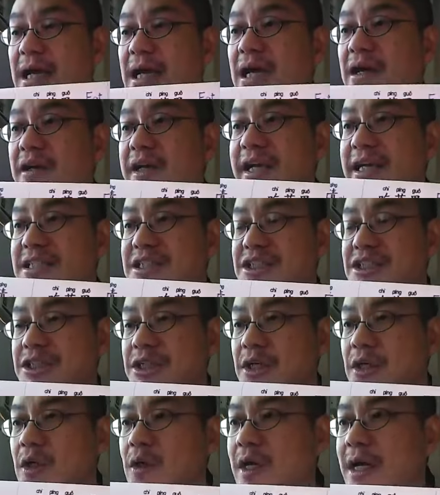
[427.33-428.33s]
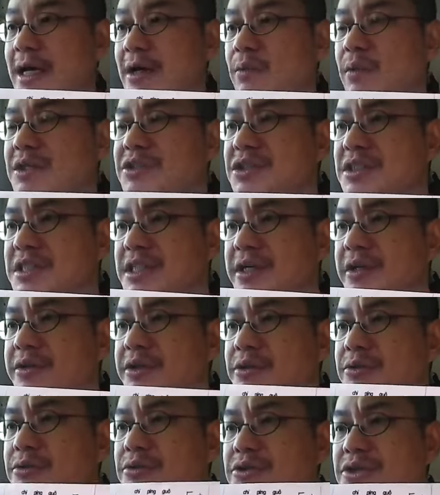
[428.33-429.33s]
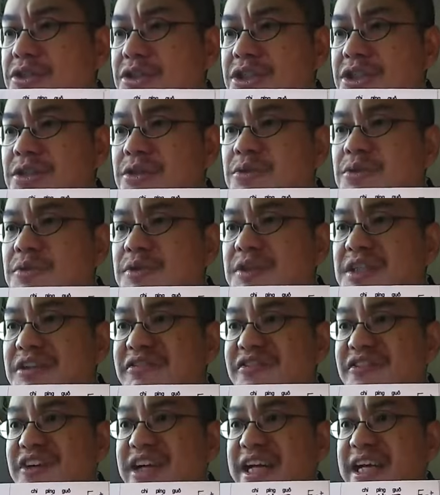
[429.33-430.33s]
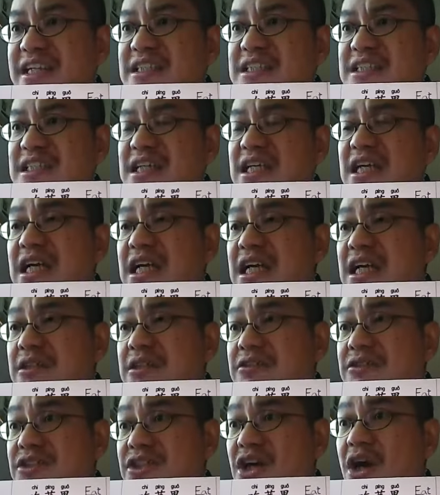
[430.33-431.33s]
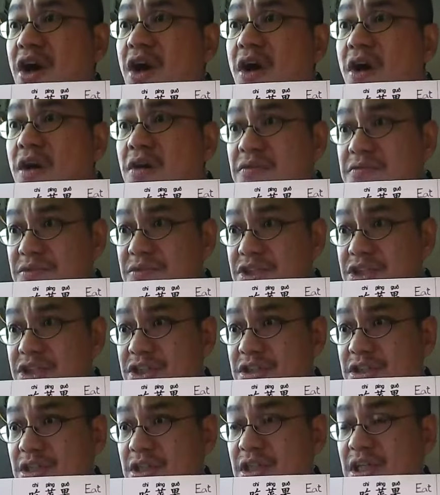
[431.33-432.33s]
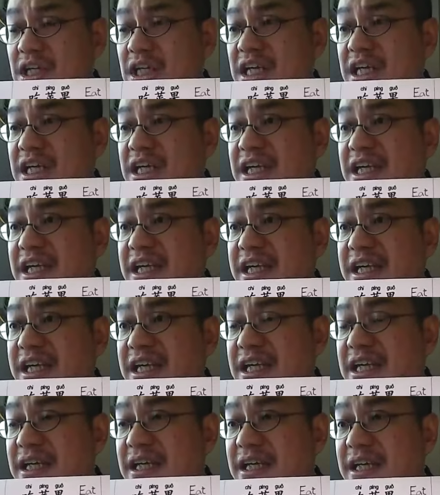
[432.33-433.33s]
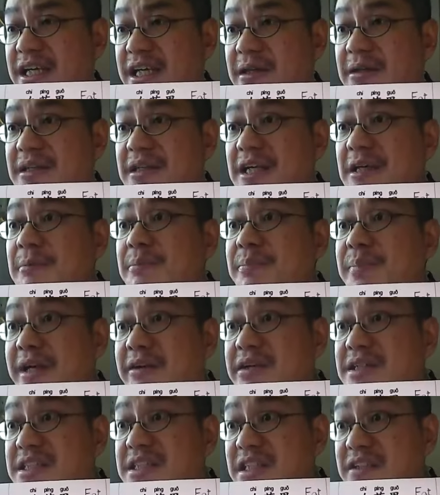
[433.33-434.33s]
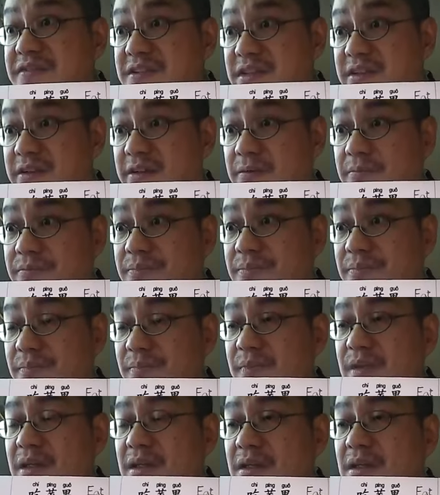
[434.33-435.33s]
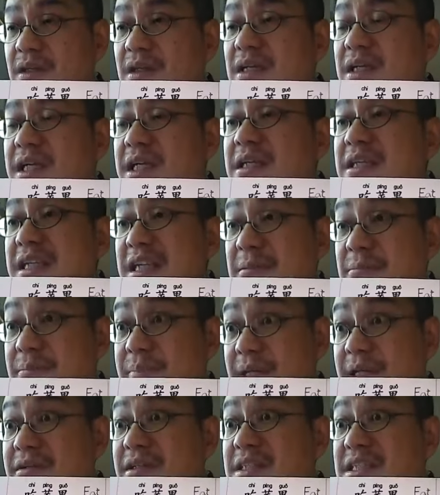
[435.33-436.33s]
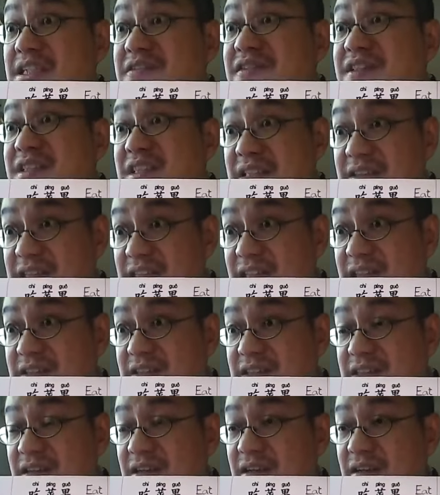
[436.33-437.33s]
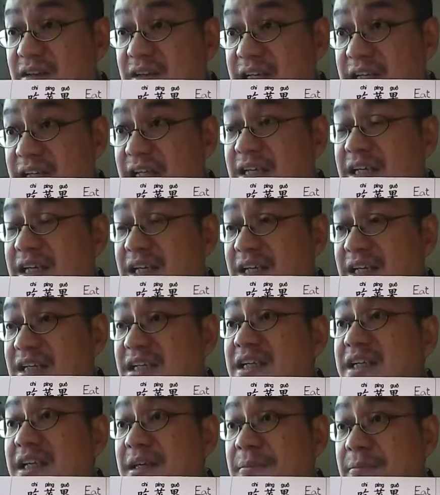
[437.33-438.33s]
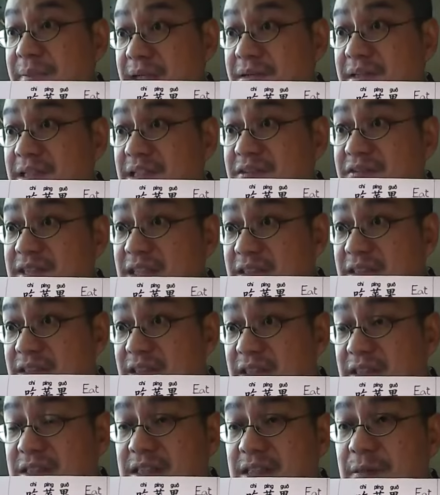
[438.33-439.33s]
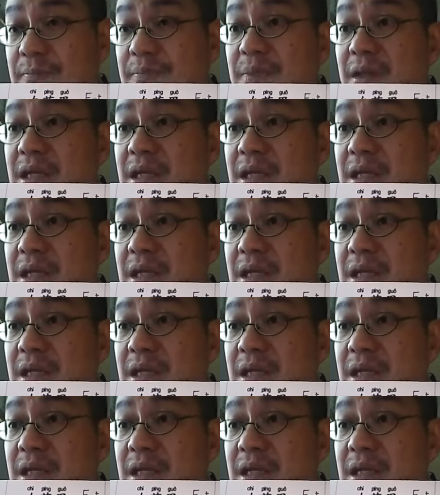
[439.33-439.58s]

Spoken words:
Okay, so I want to tell you two different tones in imperative tone. In imperative sentence, okay, in an imperative sentence.